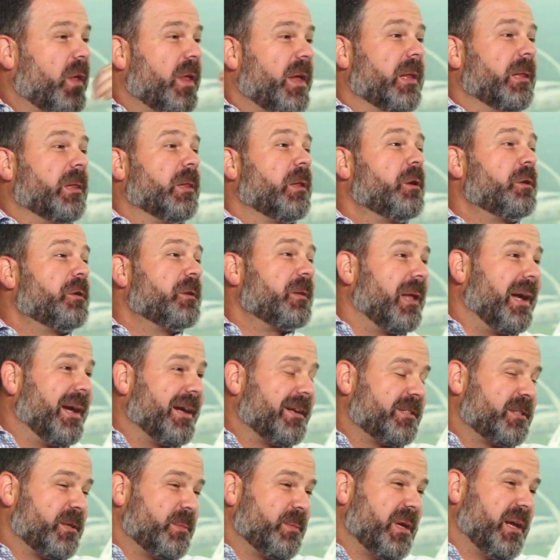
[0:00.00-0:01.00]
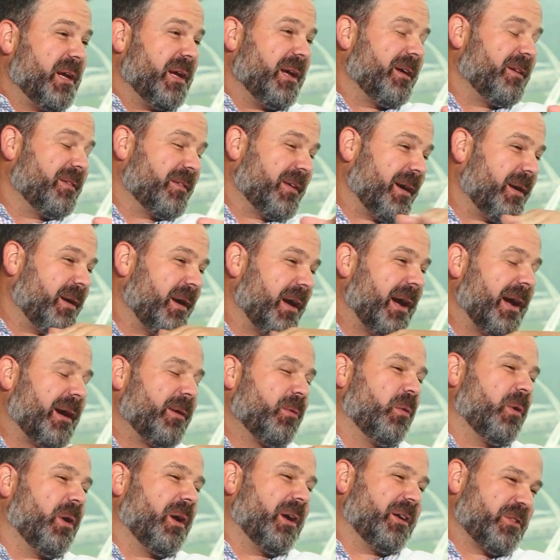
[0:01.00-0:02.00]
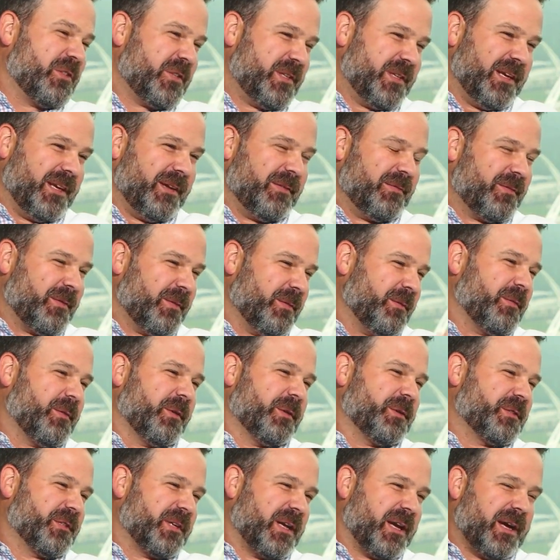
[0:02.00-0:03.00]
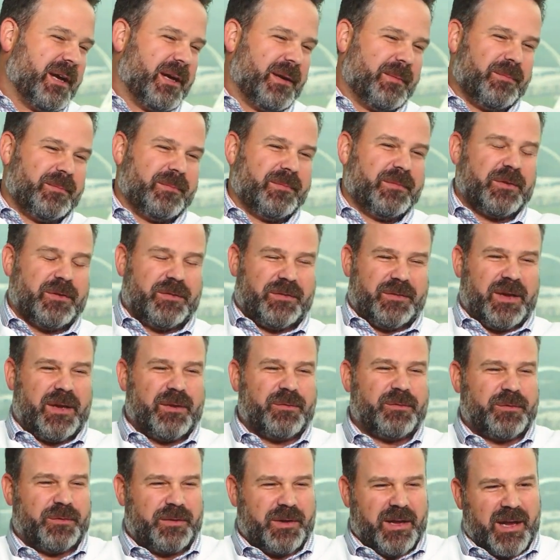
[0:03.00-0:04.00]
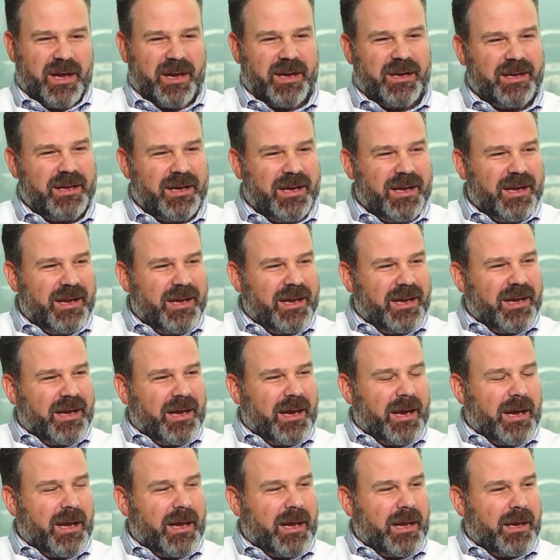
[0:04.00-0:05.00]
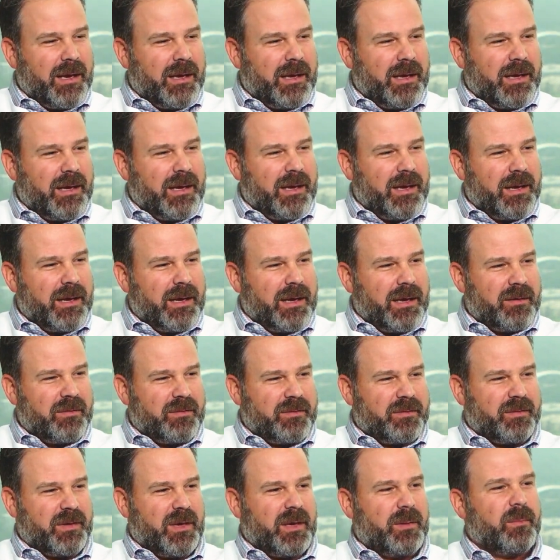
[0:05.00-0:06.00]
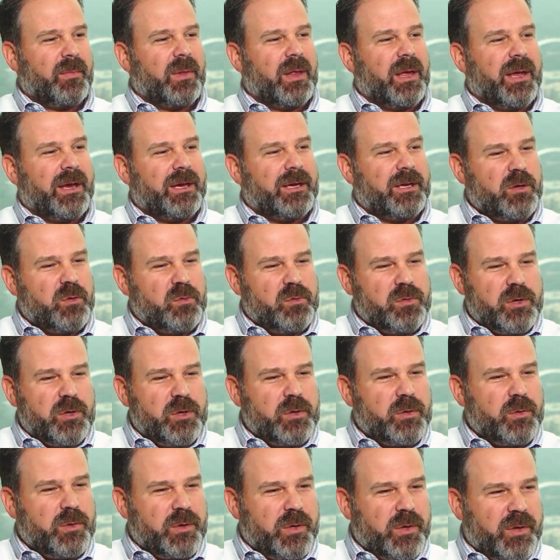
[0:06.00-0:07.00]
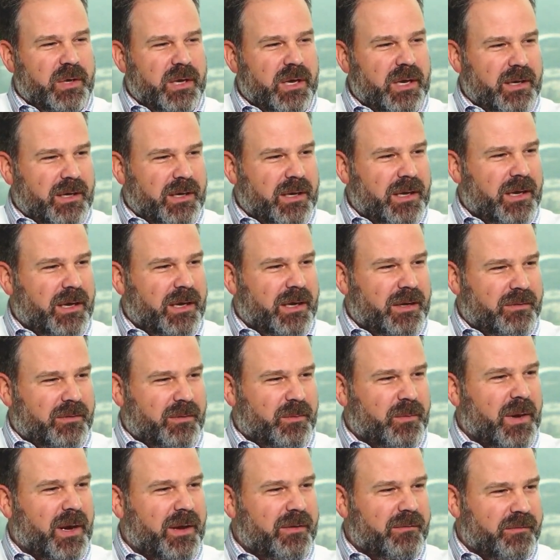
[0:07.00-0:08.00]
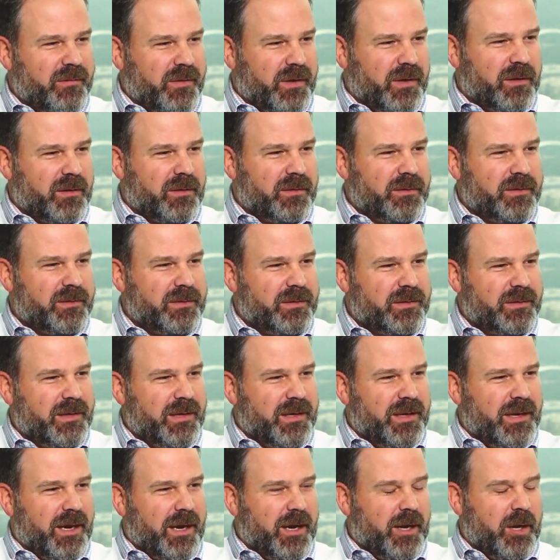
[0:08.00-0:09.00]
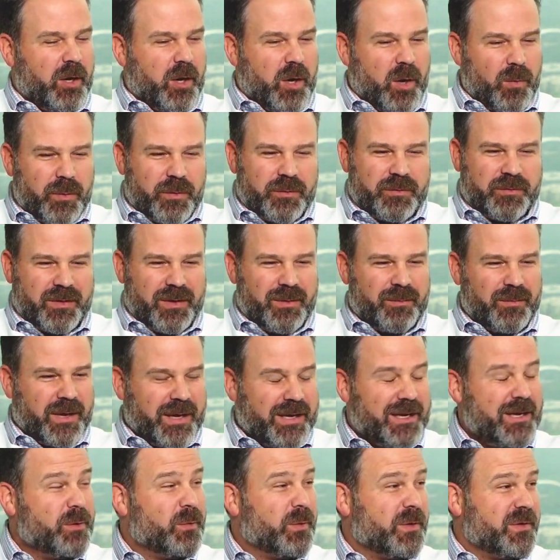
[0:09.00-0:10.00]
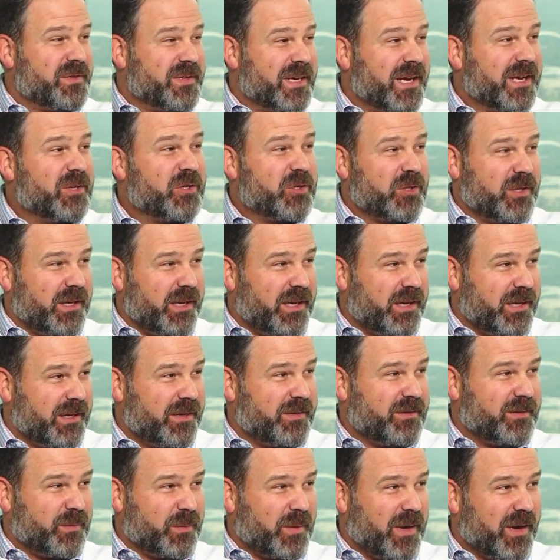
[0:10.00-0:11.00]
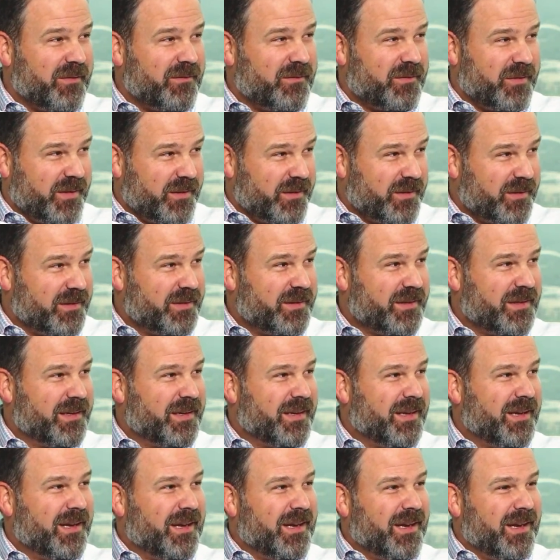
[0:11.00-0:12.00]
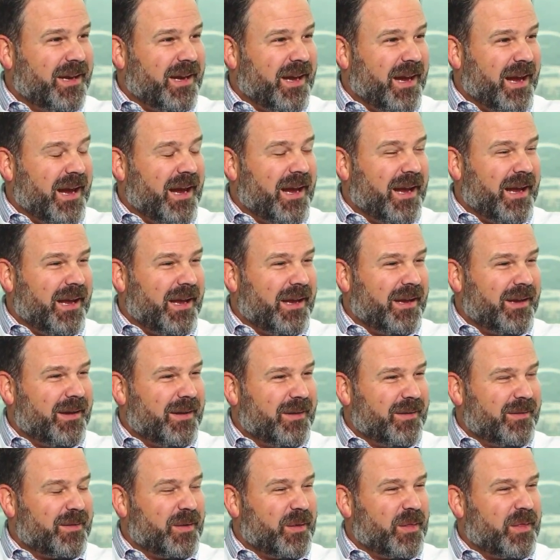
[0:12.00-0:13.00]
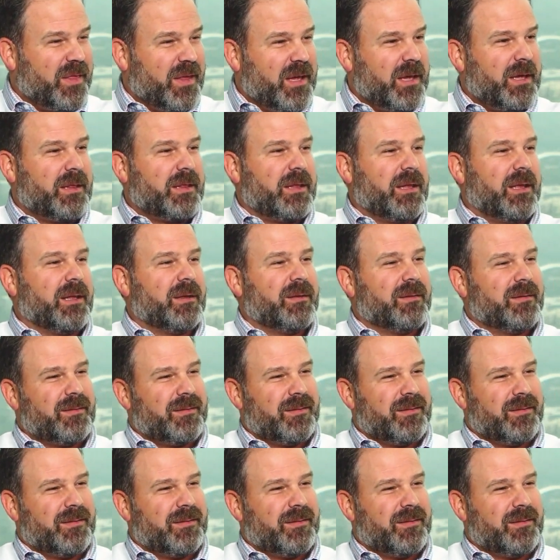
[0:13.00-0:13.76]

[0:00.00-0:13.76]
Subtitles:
it looked like to me, because I watched it for the first time just yesterday, and it seemed like you knew you needed to hit it to right field, and it almost seemed like you intentionally hit it to right field. And to think that,